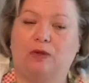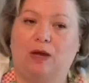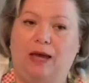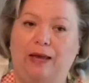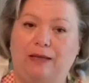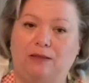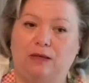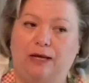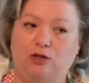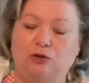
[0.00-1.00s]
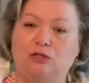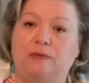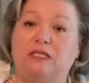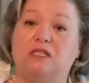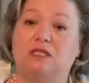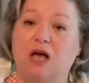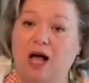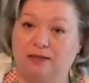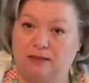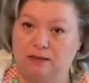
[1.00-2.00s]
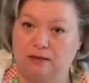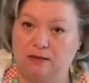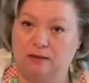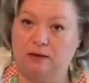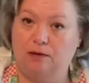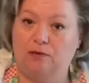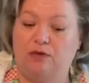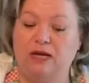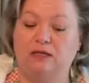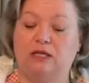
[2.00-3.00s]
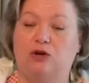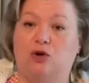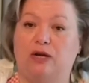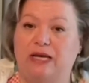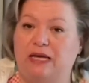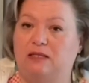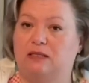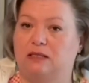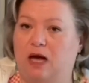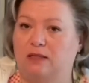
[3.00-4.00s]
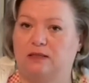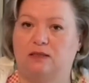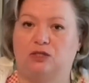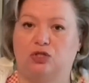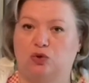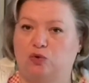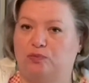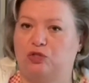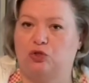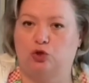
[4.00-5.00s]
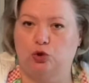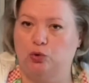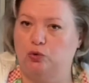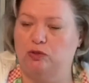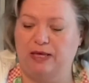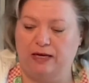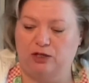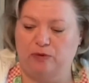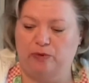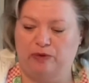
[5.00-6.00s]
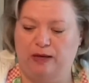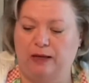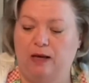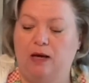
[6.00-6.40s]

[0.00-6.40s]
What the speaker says: and use them in sauces. Things that you're going to heat, sauces, soups, stews, that type of thing.